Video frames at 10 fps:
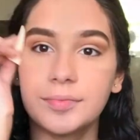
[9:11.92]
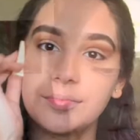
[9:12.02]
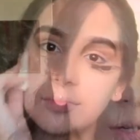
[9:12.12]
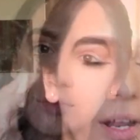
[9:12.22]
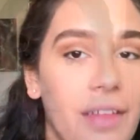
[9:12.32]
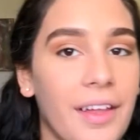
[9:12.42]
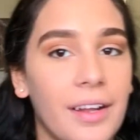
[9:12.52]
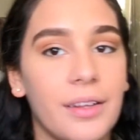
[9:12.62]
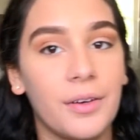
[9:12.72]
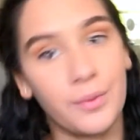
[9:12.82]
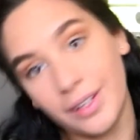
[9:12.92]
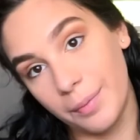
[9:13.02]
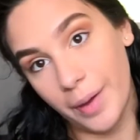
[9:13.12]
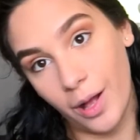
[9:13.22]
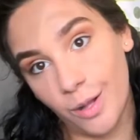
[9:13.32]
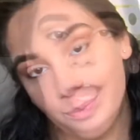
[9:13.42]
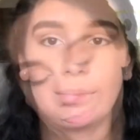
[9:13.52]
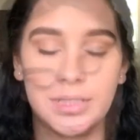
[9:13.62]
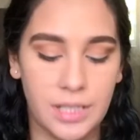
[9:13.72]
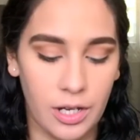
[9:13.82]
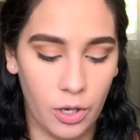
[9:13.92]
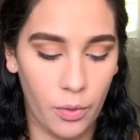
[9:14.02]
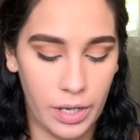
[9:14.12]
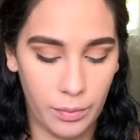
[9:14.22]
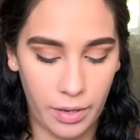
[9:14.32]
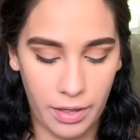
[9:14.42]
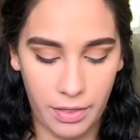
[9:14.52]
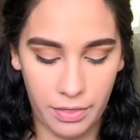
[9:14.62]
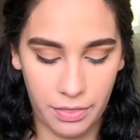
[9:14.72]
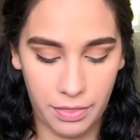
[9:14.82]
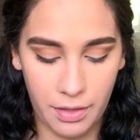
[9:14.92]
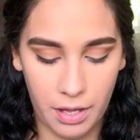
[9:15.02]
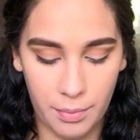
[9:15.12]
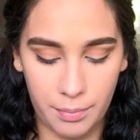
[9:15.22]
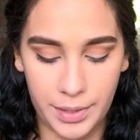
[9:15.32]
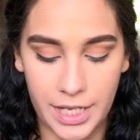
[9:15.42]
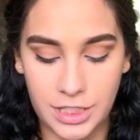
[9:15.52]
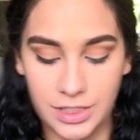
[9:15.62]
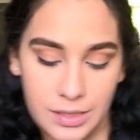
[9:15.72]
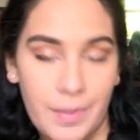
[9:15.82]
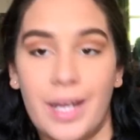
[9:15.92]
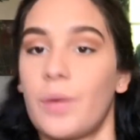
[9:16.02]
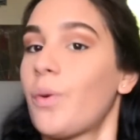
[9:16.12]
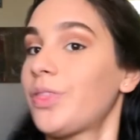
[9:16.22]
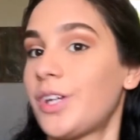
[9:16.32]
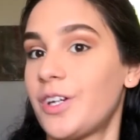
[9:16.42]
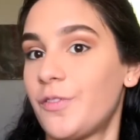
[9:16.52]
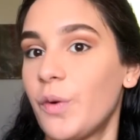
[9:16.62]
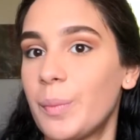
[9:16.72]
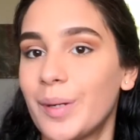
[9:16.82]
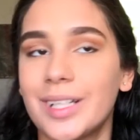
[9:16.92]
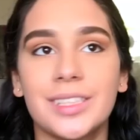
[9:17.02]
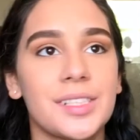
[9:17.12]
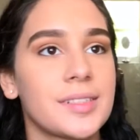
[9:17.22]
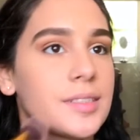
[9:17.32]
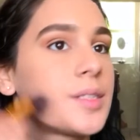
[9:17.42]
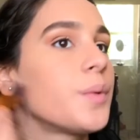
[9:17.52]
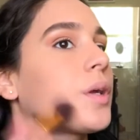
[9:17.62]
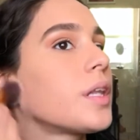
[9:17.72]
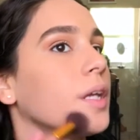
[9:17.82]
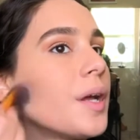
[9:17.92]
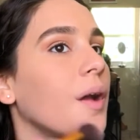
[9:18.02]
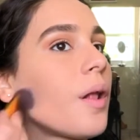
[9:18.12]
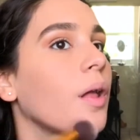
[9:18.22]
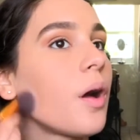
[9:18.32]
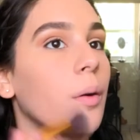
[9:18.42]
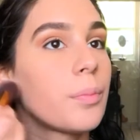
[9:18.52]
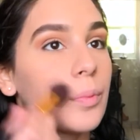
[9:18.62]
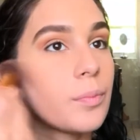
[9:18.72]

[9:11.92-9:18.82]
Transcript: So now that I look really pale, I'm just gonna go in with BH Cosmetic 134 brush to clean it all up.